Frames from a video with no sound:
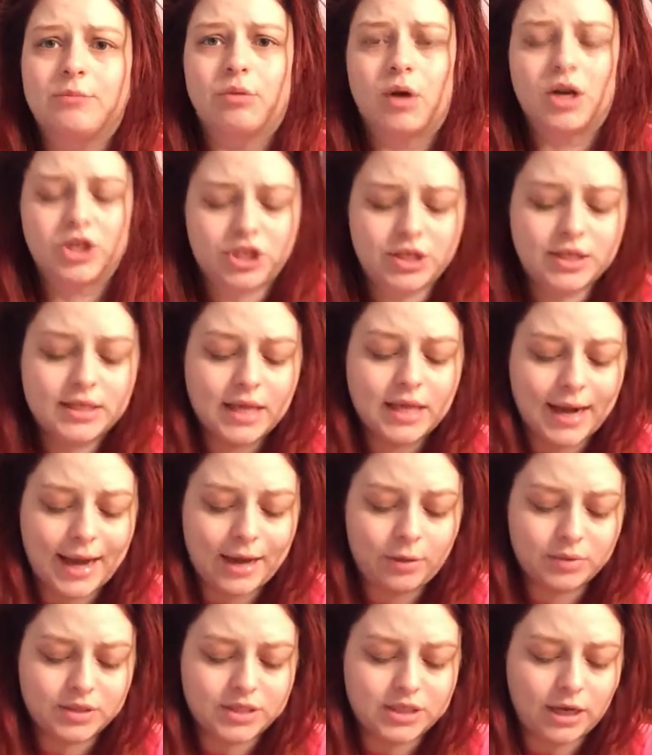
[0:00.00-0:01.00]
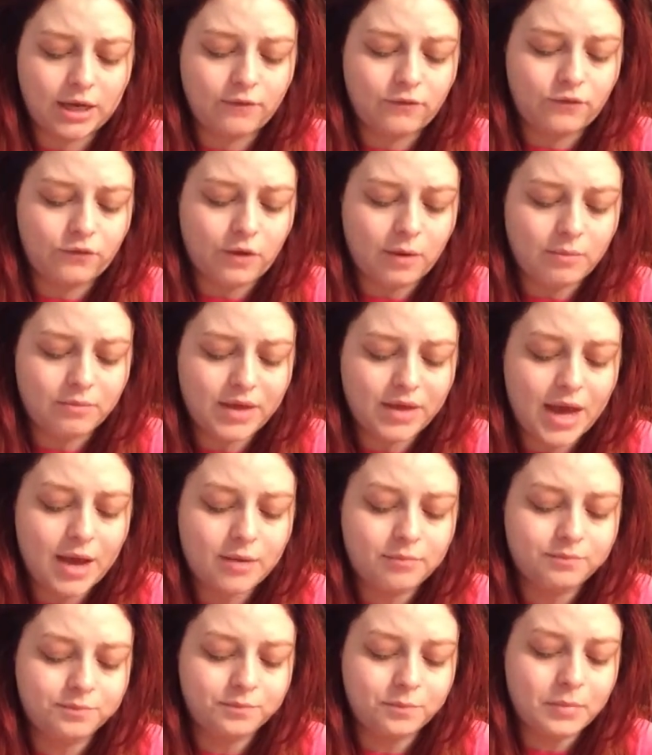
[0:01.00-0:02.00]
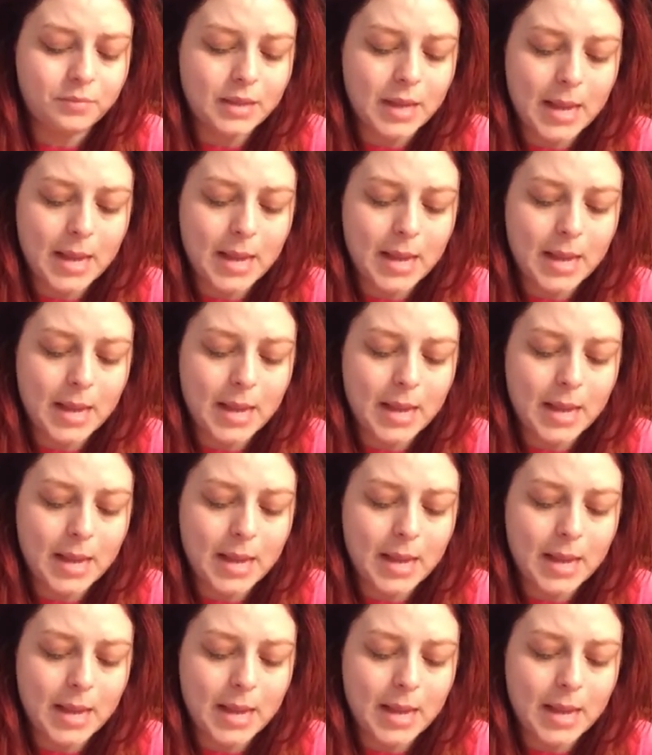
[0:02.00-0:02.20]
the brushes that I received from them.